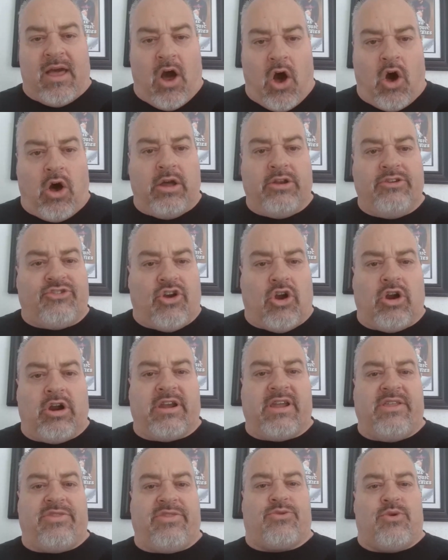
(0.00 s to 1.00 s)

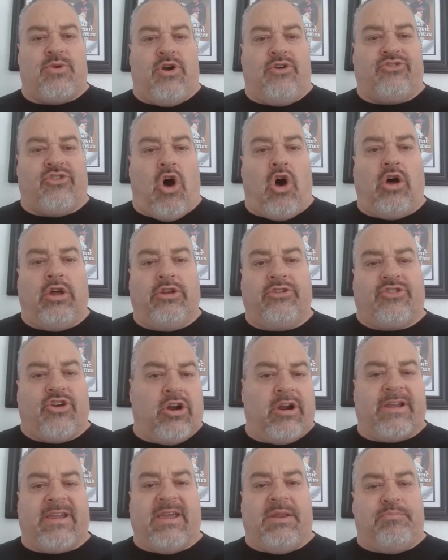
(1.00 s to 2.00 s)
on-target throws,
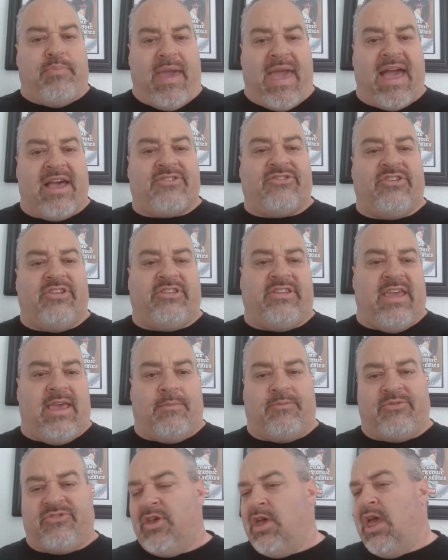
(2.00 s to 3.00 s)
on-target pass
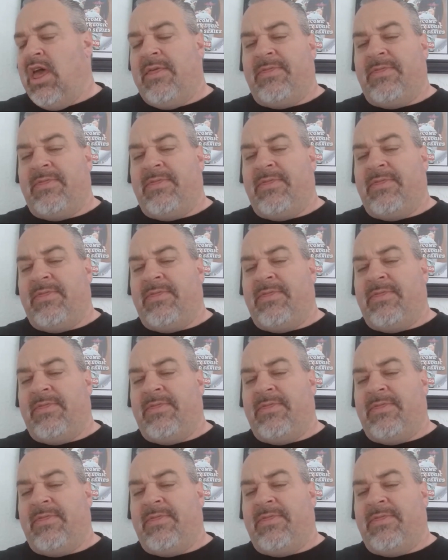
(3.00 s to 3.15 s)
attempts,